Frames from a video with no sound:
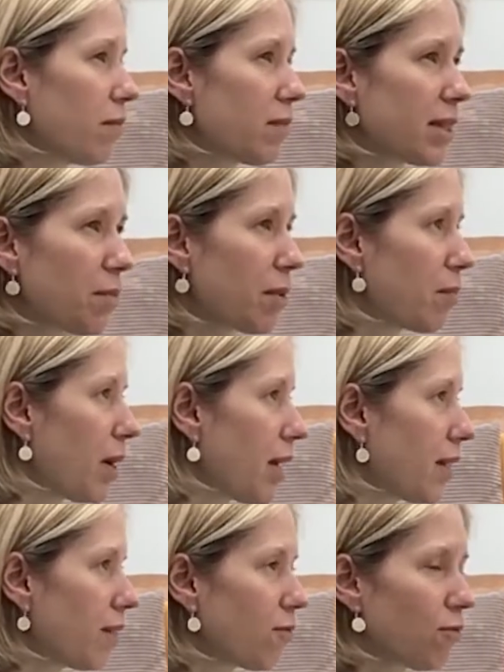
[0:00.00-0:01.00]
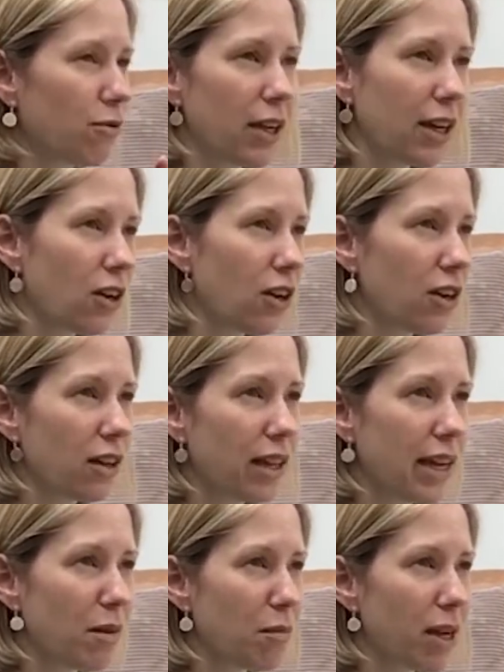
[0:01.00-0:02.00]
something might flicker, a
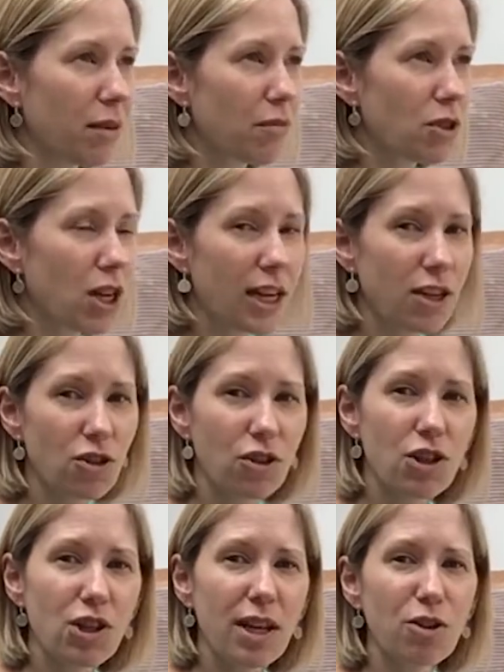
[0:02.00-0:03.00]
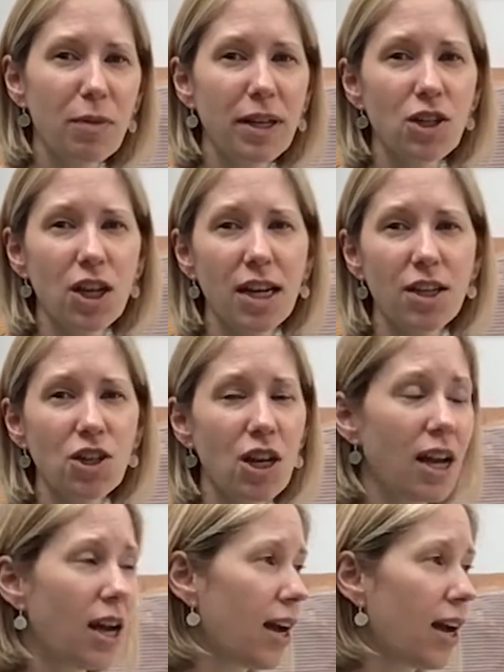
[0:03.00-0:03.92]
light might change, or a shadow might change,